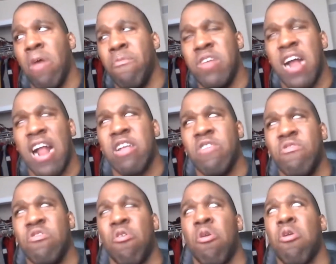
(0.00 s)

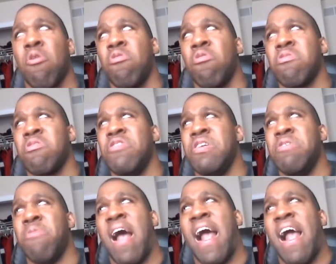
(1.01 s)
objectives or goals do
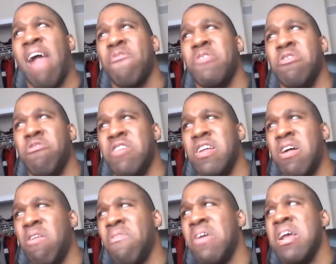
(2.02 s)
you have for
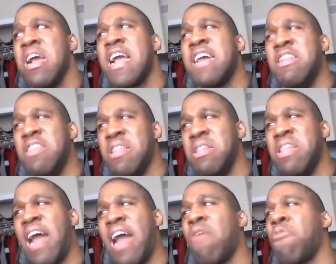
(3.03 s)
yourself in
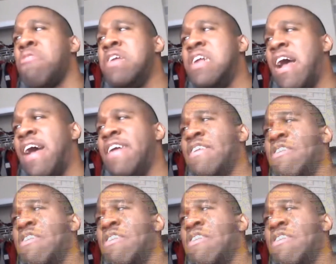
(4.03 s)
that arena as you